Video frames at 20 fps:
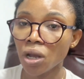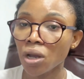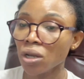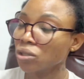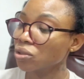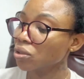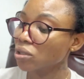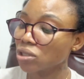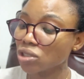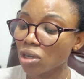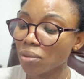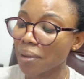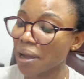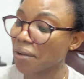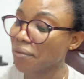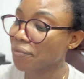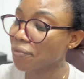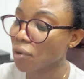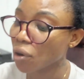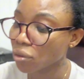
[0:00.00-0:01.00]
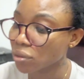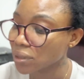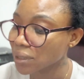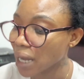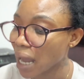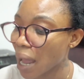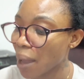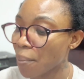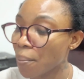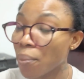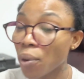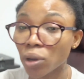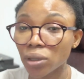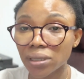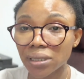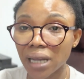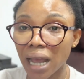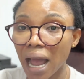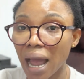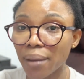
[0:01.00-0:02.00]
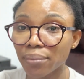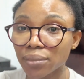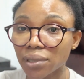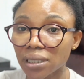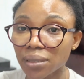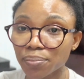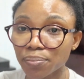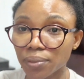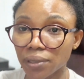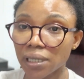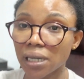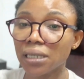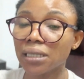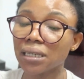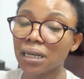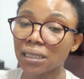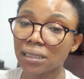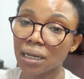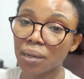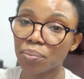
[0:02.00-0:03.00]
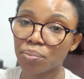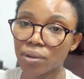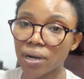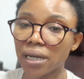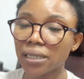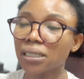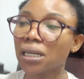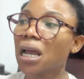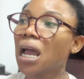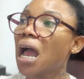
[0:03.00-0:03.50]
So it's not my fault I'm selling at that price.